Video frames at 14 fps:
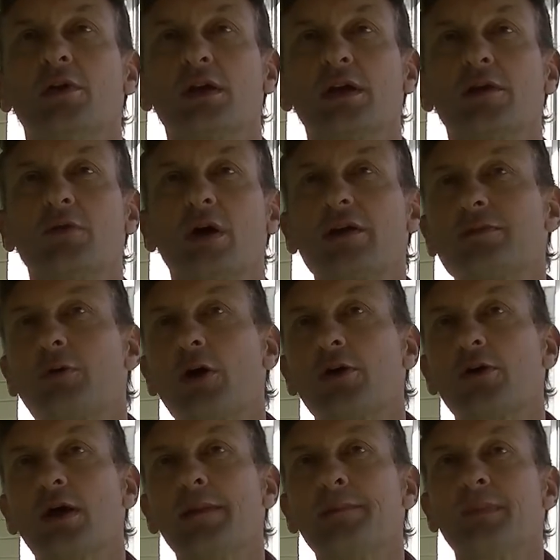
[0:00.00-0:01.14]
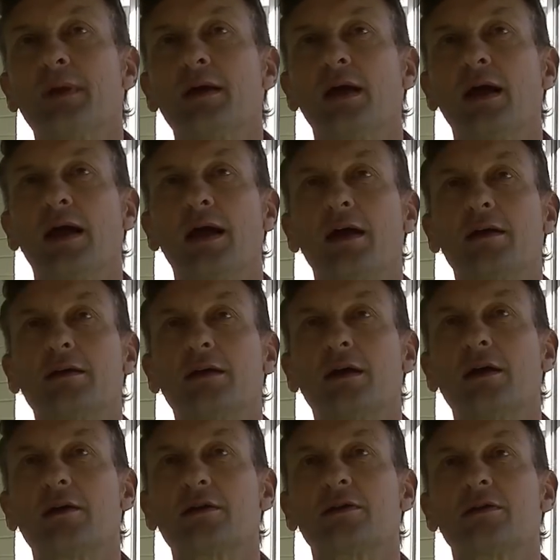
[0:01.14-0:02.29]
the race program and
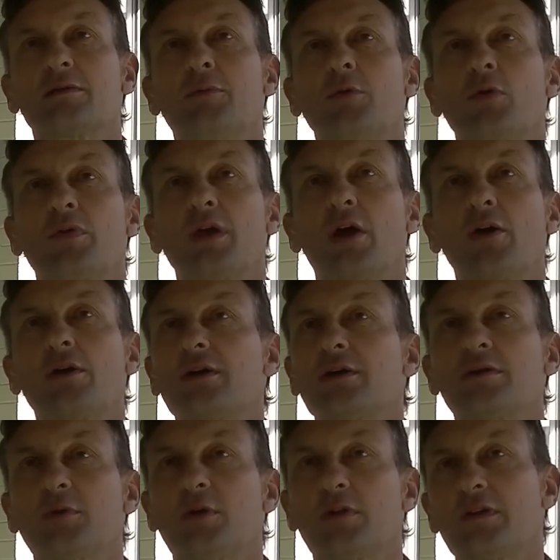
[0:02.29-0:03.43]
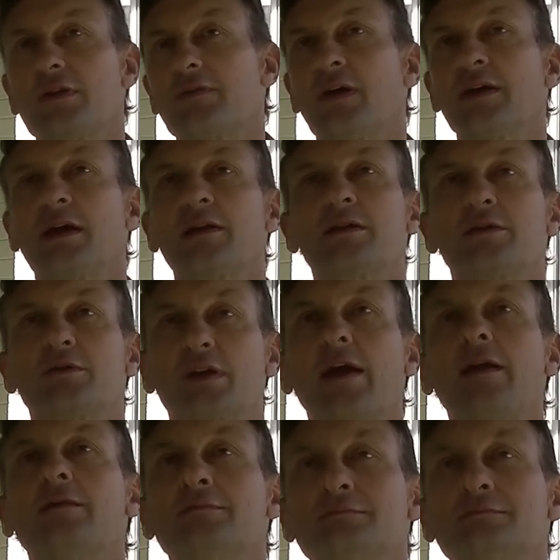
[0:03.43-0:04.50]
uh, to support the Oatleys who put on this fantastic regatta.